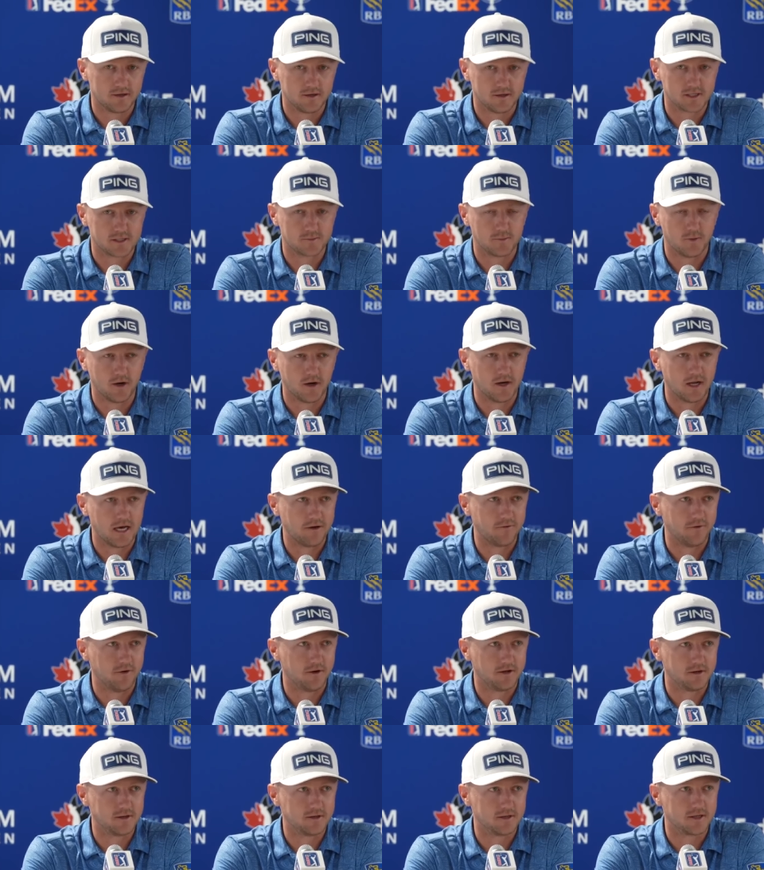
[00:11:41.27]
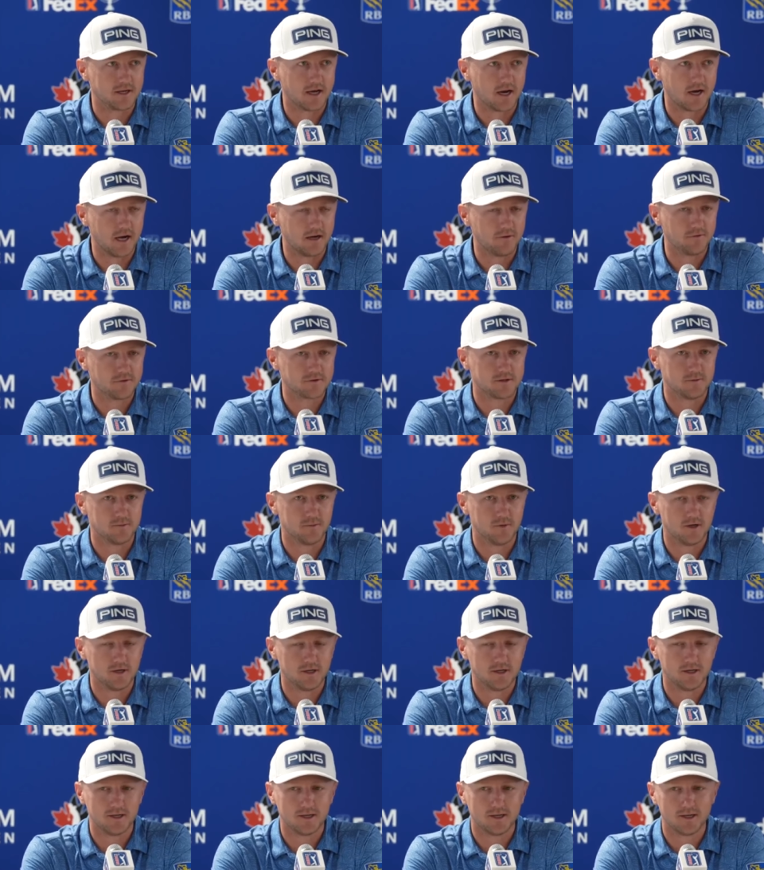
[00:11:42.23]
despite having to caddy for
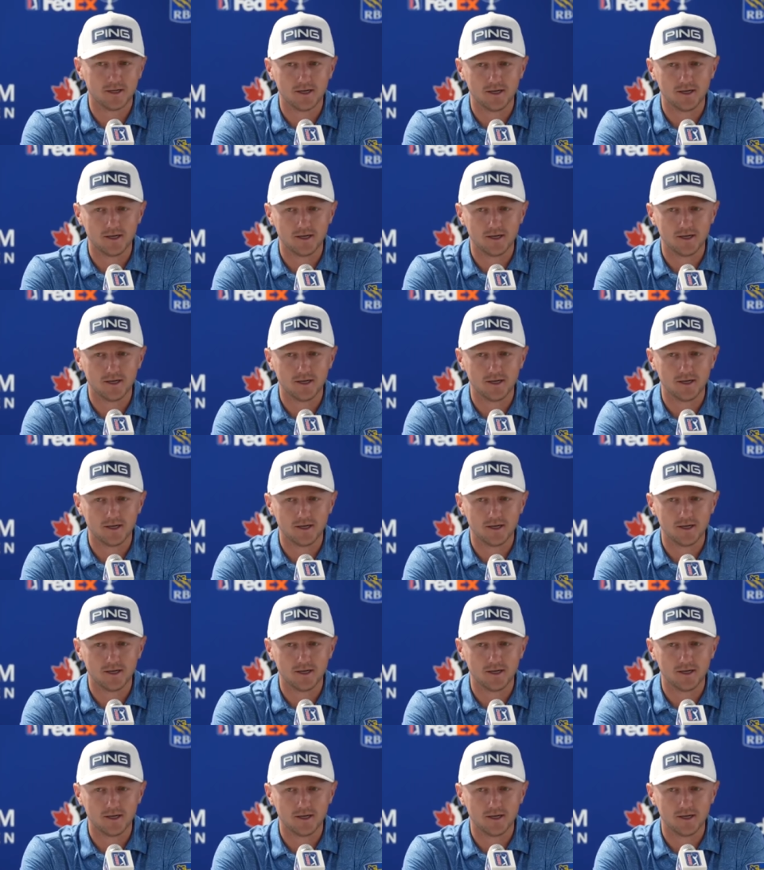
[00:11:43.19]
somebody.